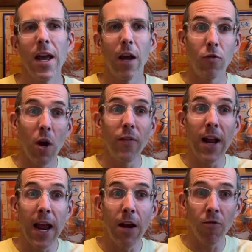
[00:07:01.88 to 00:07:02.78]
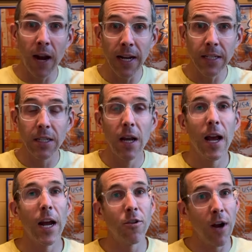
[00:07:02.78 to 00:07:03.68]
If you have an A race
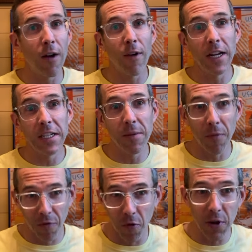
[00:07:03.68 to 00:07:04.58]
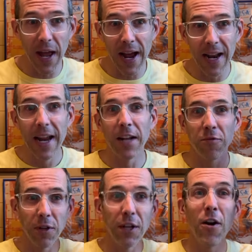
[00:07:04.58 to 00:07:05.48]
and you're not racing before that, it's
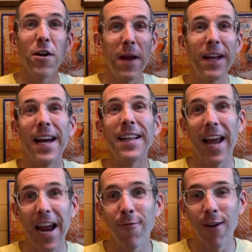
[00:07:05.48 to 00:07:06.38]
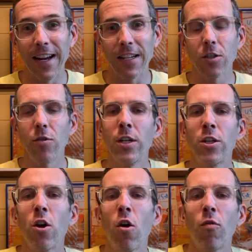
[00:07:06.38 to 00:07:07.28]
really hard to make that the A race. You need
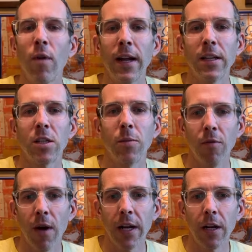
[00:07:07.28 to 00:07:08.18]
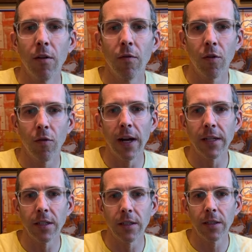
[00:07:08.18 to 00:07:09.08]
to go race to be ready for
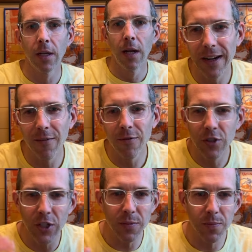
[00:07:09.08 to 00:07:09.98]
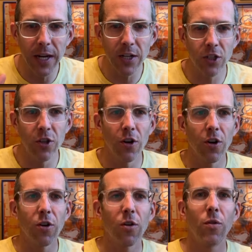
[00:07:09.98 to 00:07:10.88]
races. Just make sure